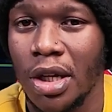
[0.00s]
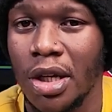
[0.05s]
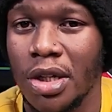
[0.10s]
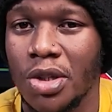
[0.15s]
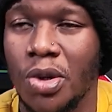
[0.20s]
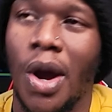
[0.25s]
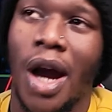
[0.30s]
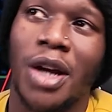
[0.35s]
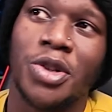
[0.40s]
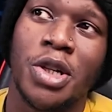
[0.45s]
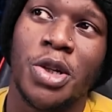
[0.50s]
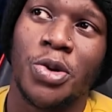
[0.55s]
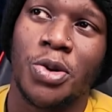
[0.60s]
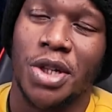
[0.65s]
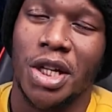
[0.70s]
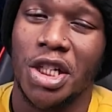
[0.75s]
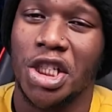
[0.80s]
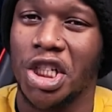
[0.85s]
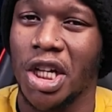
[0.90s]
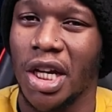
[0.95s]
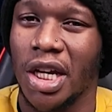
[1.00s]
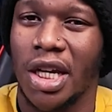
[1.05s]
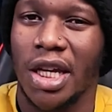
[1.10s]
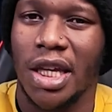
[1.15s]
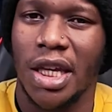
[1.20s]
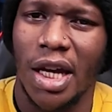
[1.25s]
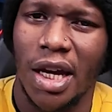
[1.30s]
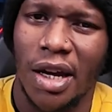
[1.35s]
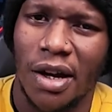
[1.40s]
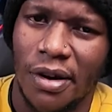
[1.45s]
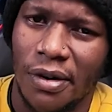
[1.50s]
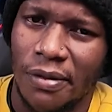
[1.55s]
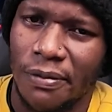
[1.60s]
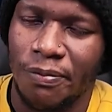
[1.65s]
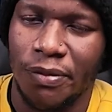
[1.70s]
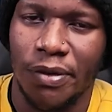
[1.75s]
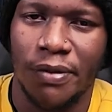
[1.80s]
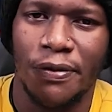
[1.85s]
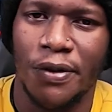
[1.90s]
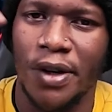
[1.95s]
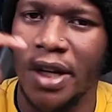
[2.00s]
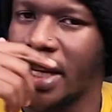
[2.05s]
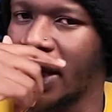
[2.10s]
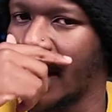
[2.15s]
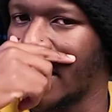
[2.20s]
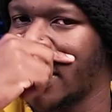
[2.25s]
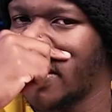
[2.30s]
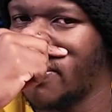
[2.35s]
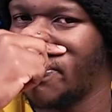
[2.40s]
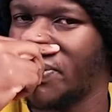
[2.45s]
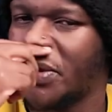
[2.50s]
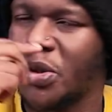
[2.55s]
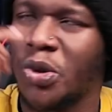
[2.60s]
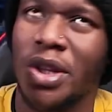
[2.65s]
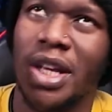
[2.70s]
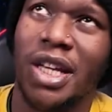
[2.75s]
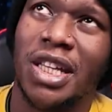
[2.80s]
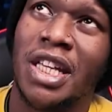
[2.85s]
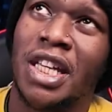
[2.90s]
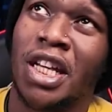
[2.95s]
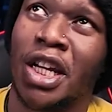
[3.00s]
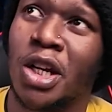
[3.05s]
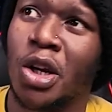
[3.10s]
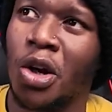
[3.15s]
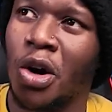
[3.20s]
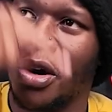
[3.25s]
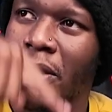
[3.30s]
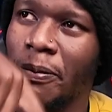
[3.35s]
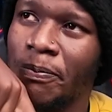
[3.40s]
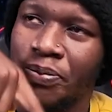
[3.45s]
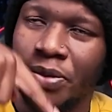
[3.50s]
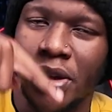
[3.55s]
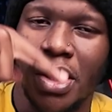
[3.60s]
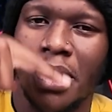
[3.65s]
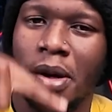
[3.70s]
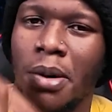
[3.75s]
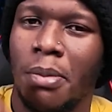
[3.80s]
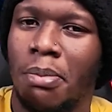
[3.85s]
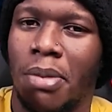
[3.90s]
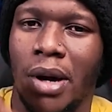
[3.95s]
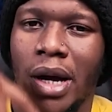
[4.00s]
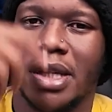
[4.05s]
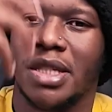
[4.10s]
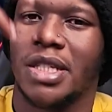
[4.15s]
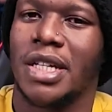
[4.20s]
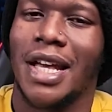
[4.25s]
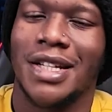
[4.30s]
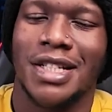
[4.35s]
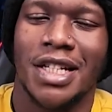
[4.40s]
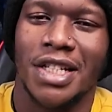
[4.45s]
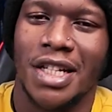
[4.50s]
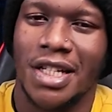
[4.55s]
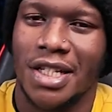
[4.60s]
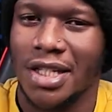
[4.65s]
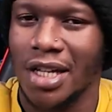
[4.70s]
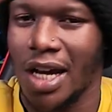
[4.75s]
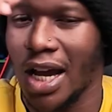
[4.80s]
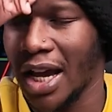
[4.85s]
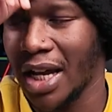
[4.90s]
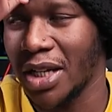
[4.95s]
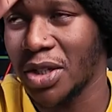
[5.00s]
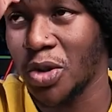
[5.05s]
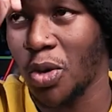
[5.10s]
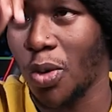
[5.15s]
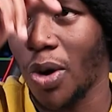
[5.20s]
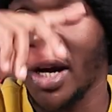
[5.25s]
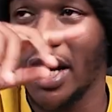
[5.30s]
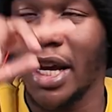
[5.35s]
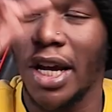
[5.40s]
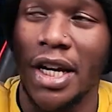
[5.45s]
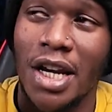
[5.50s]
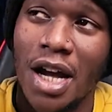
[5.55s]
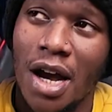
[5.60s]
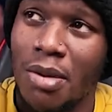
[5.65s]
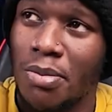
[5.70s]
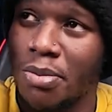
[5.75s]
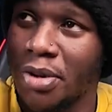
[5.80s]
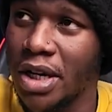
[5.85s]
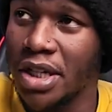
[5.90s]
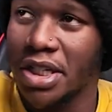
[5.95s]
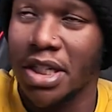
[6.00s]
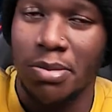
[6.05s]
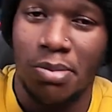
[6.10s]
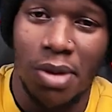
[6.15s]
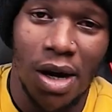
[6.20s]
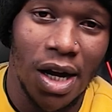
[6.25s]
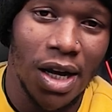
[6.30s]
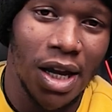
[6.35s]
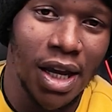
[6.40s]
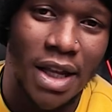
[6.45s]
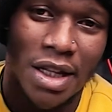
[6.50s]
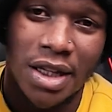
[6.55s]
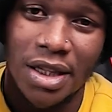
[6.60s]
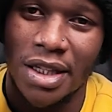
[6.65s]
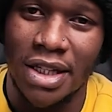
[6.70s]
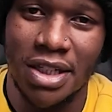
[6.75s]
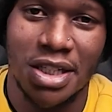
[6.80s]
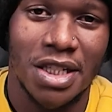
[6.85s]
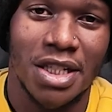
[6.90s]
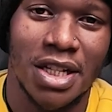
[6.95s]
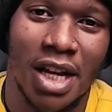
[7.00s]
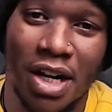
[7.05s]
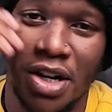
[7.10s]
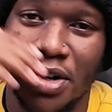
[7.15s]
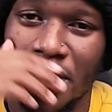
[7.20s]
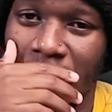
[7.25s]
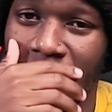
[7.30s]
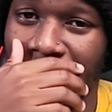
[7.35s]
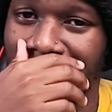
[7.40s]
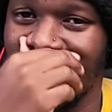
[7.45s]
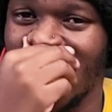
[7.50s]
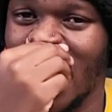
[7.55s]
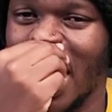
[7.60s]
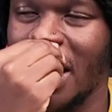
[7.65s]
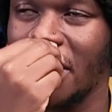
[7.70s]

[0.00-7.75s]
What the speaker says: So actually, it was a Czechia free kick. So they kick it long, but guys are just tired. So one header brings it back, and they just can't run.